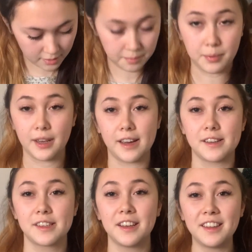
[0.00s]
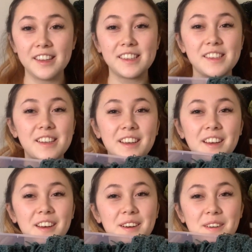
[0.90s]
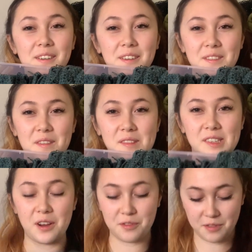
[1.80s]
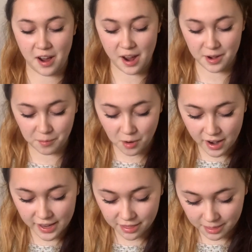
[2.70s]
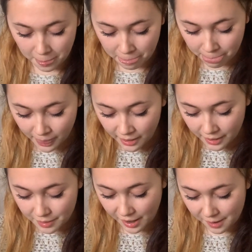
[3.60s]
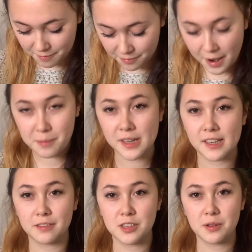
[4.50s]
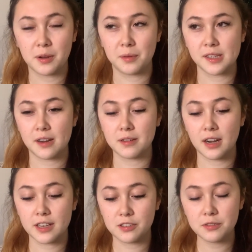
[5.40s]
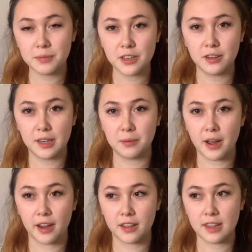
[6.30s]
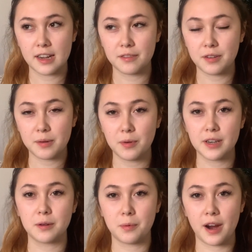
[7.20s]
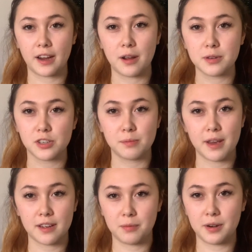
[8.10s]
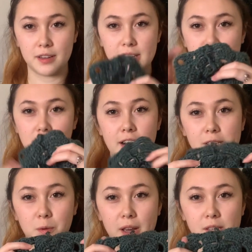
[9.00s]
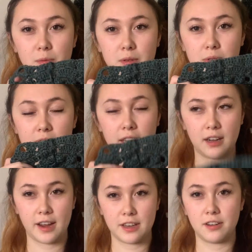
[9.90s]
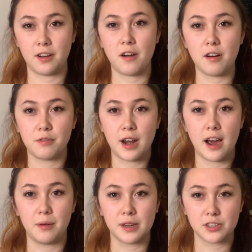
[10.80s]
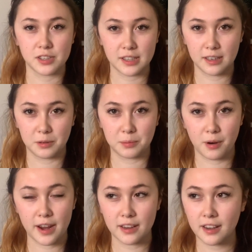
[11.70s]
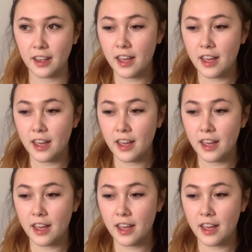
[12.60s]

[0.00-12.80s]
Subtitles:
But yeah, so this is all of them so far, and what I found myself doing was I would like do my uni work, and then if I wanted a break I would just make one of these granny squares, which would take like, you know, half an hour, just a little break,